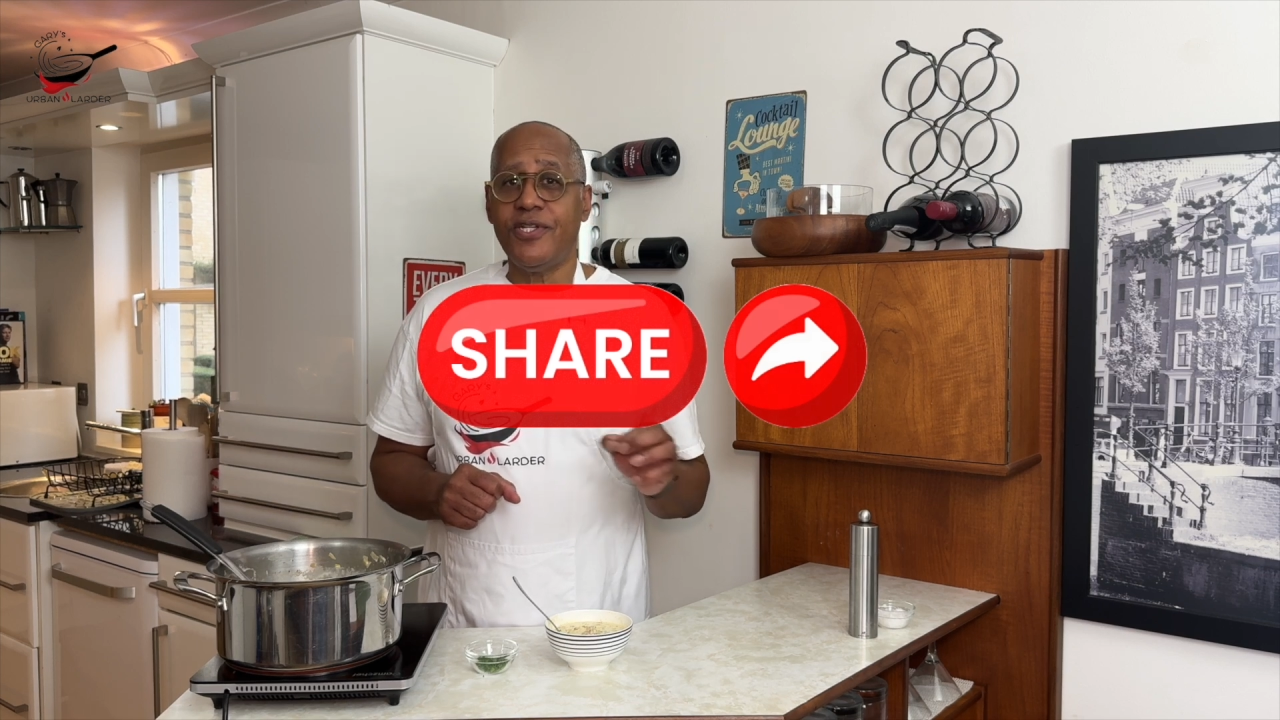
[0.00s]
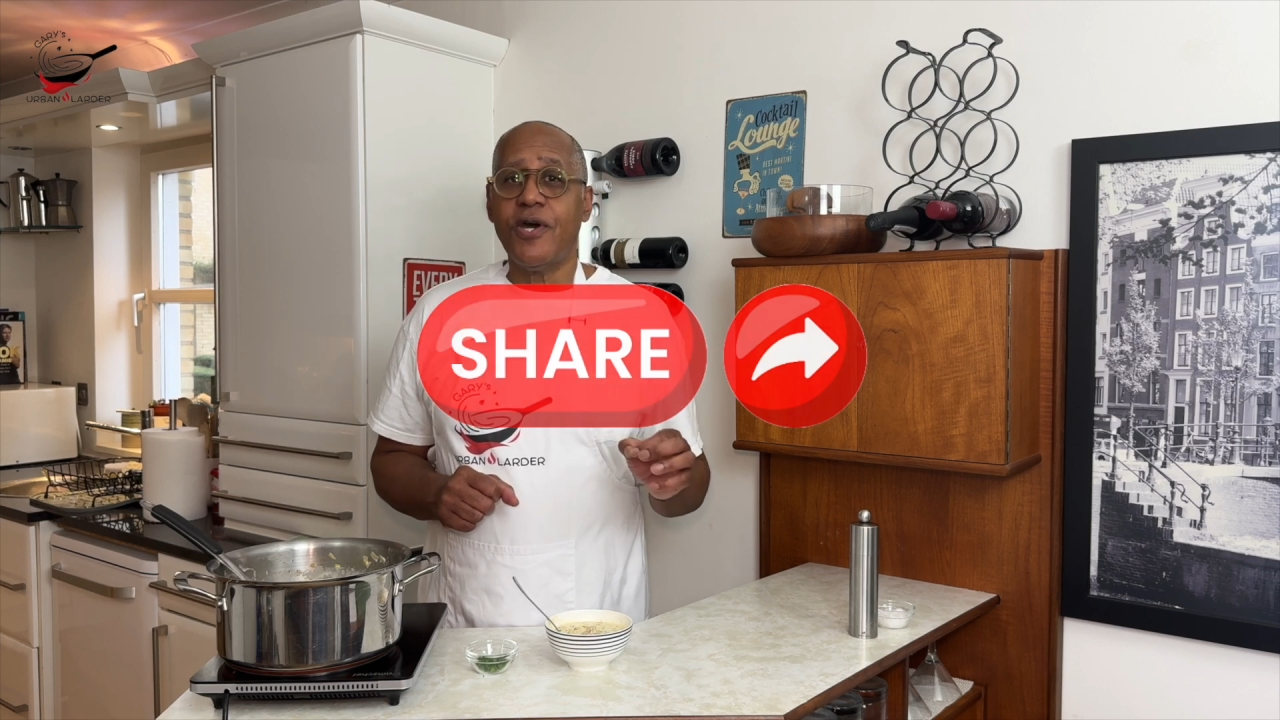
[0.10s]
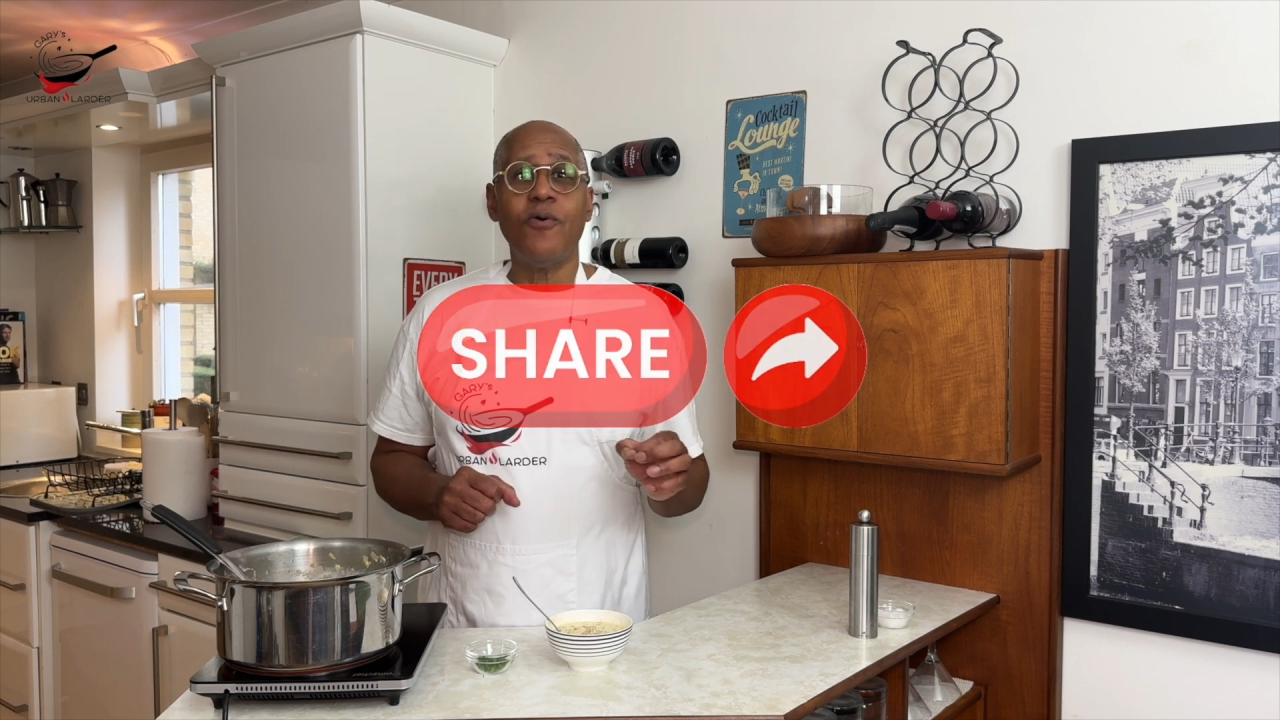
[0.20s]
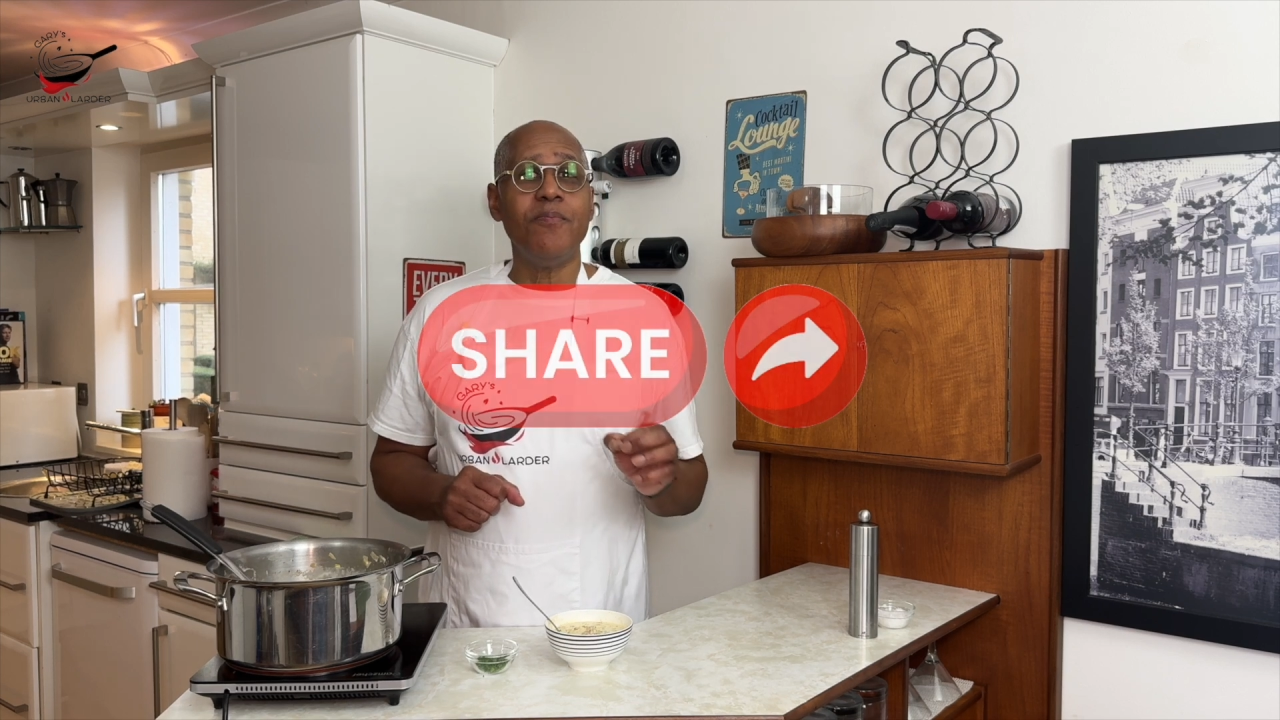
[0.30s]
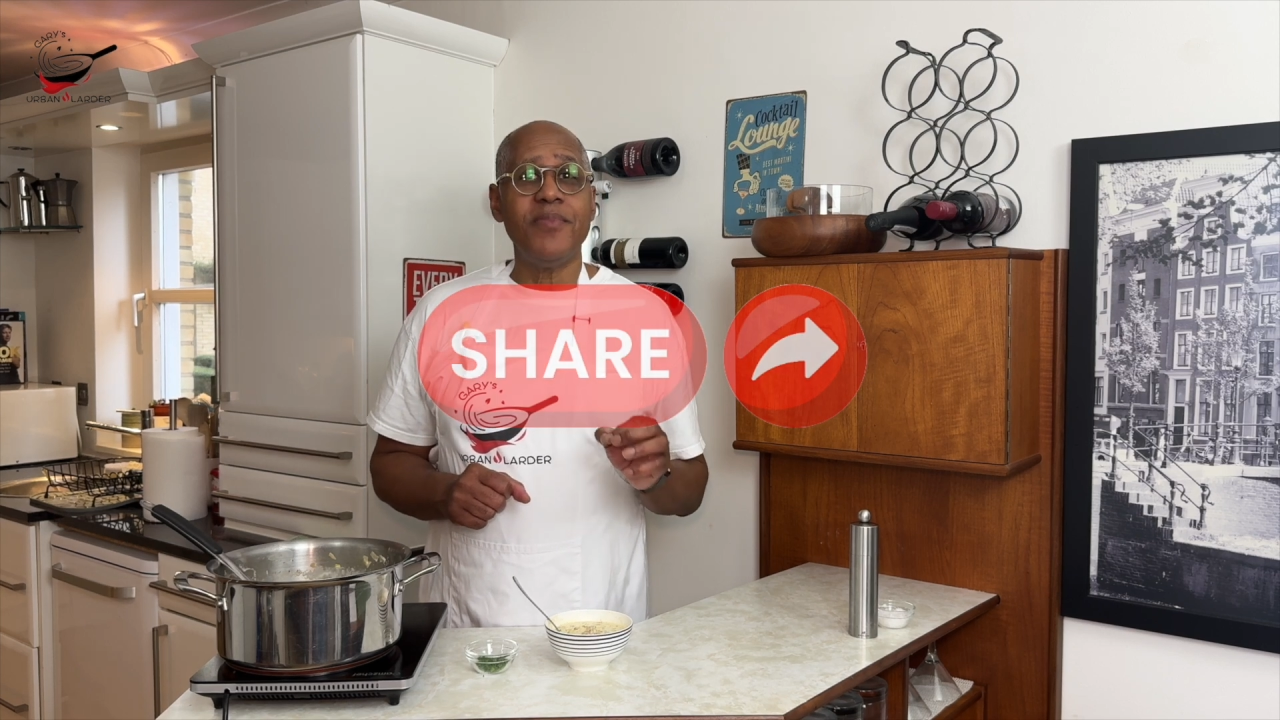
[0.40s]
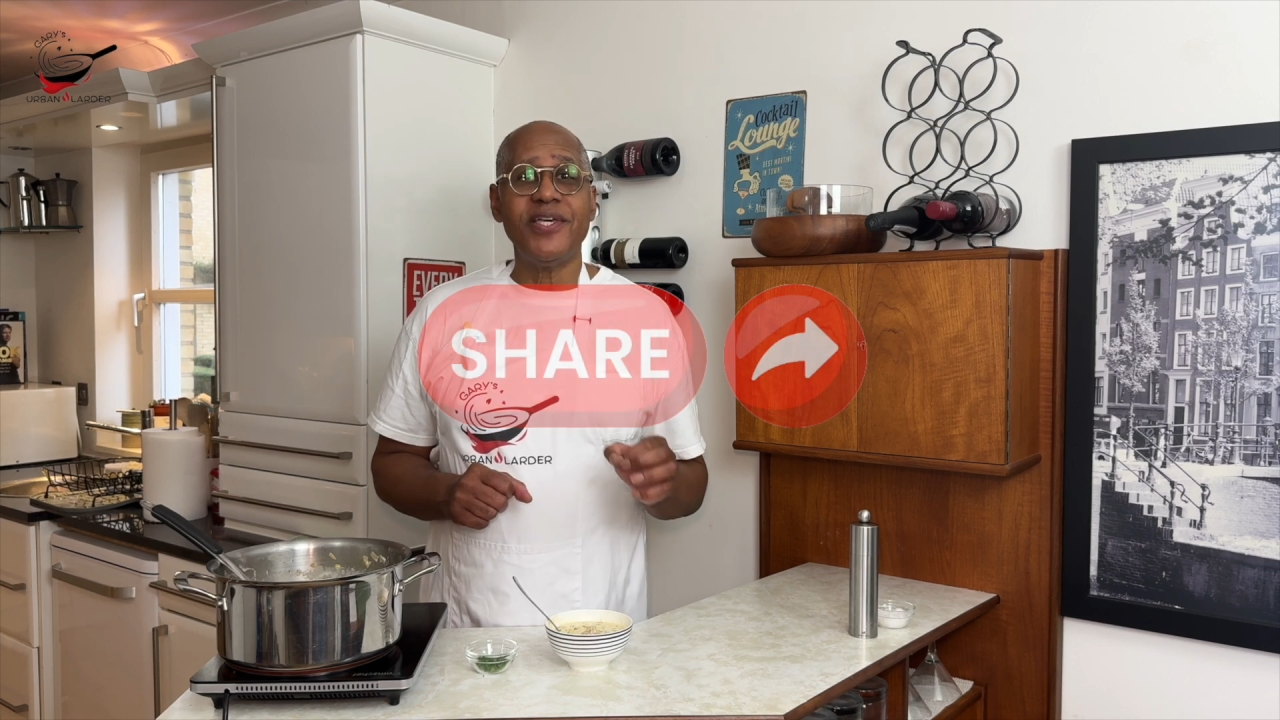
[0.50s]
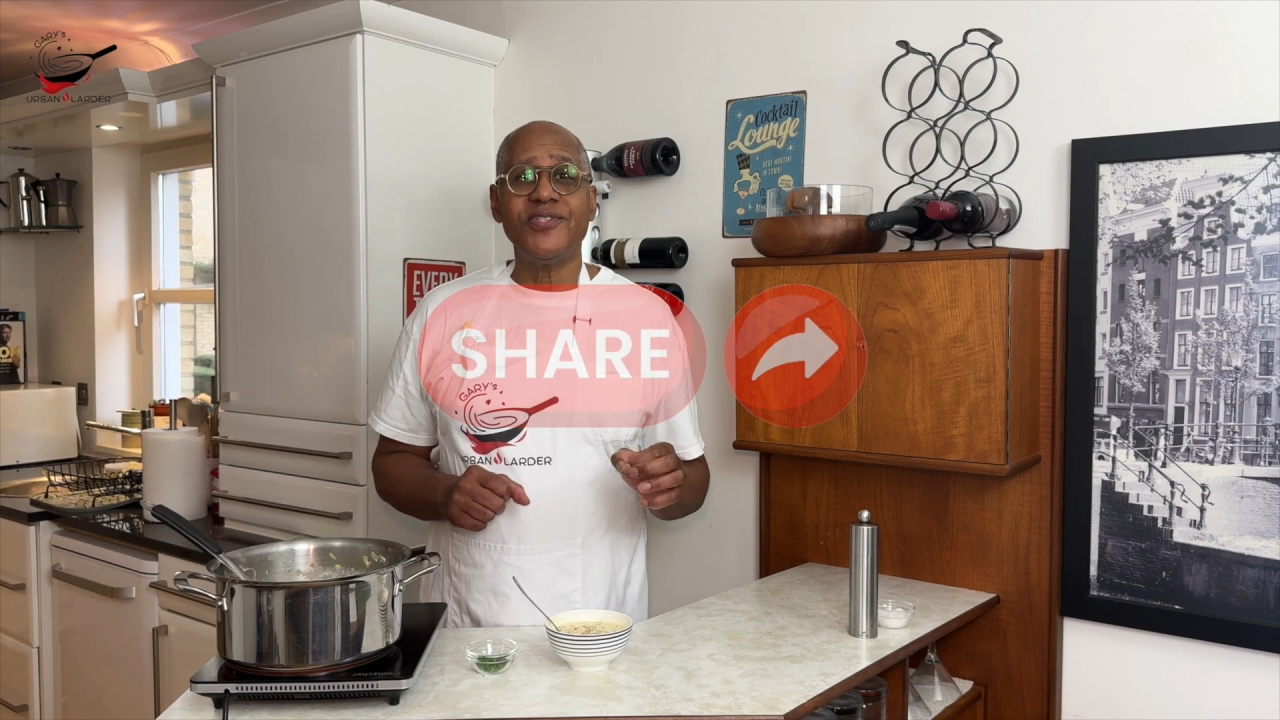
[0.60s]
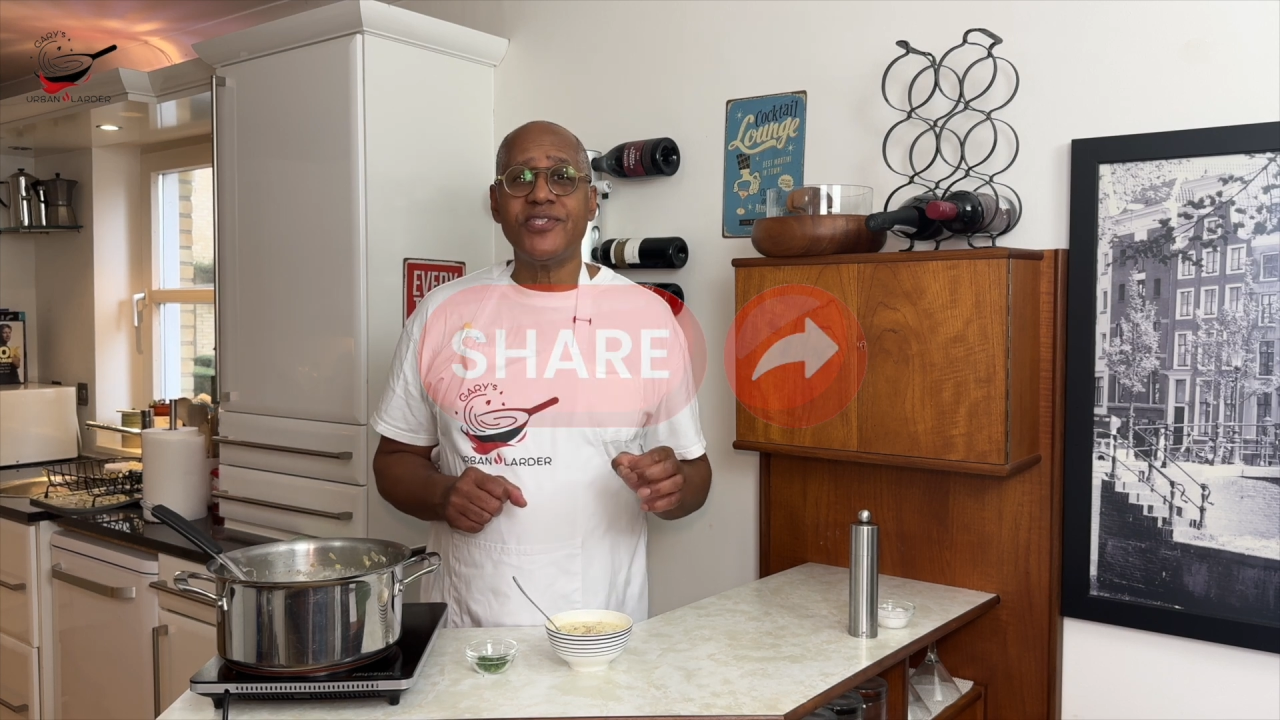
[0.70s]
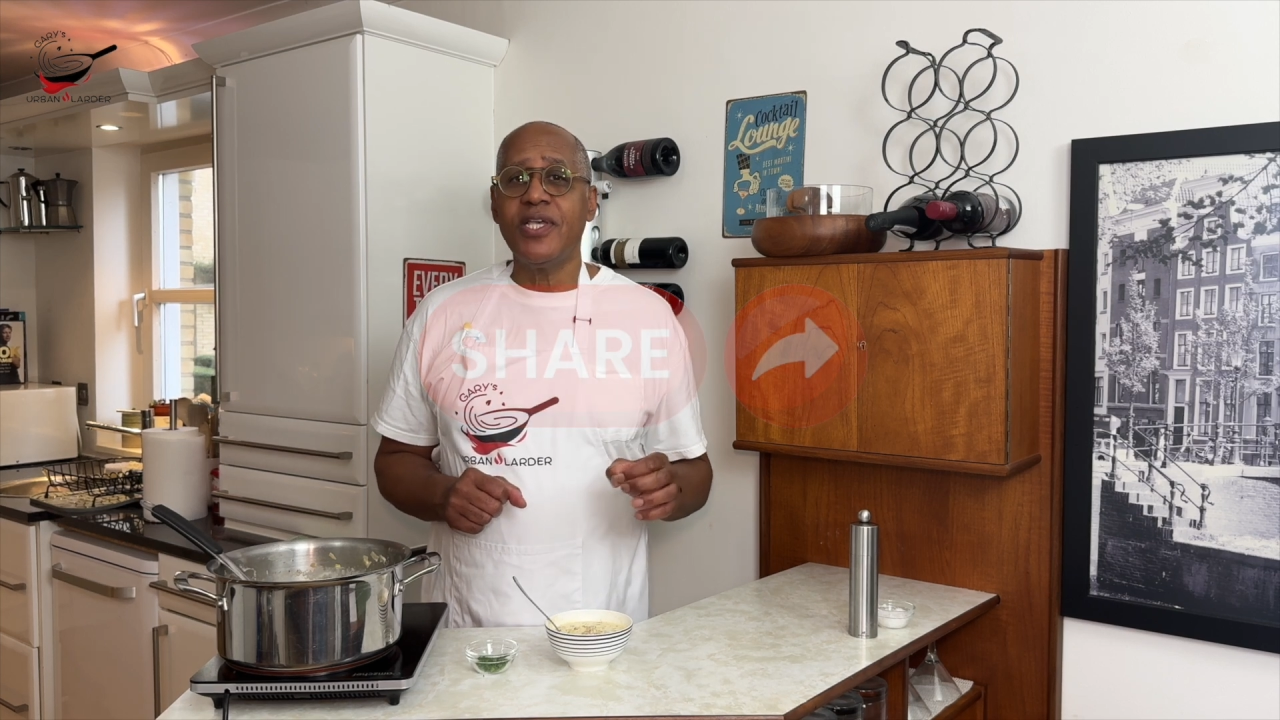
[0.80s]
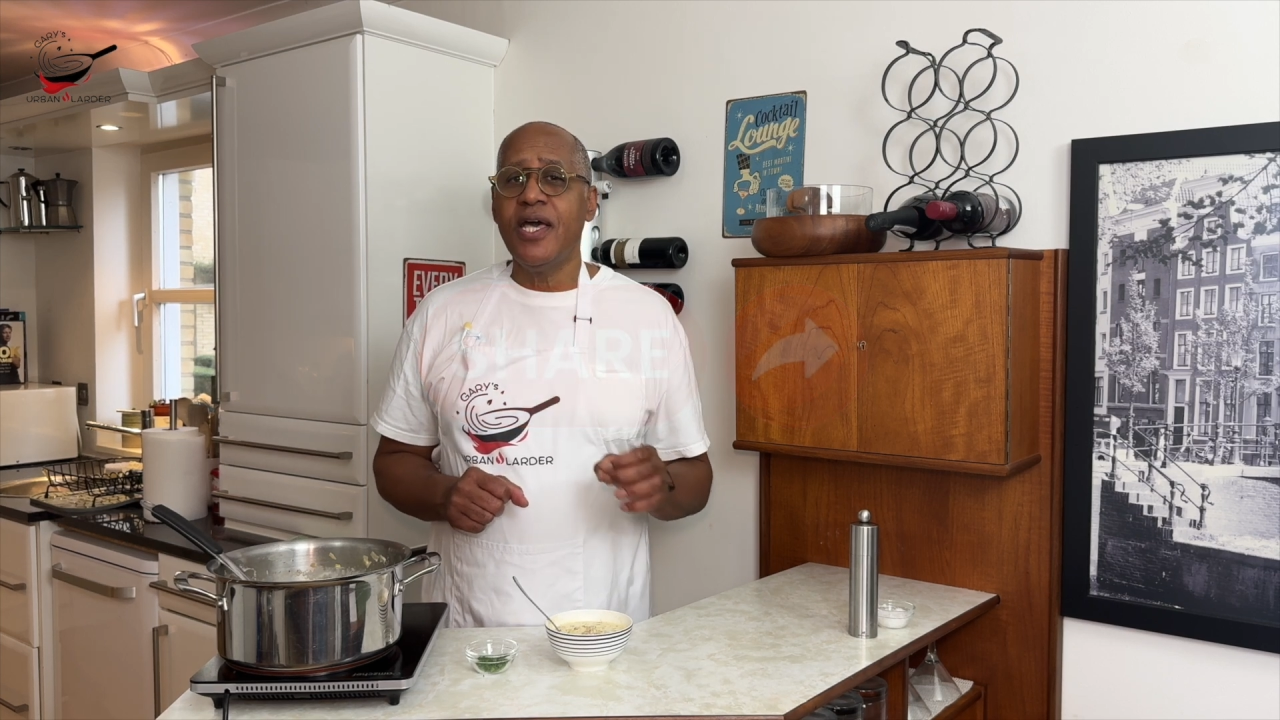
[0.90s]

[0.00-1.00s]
don't miss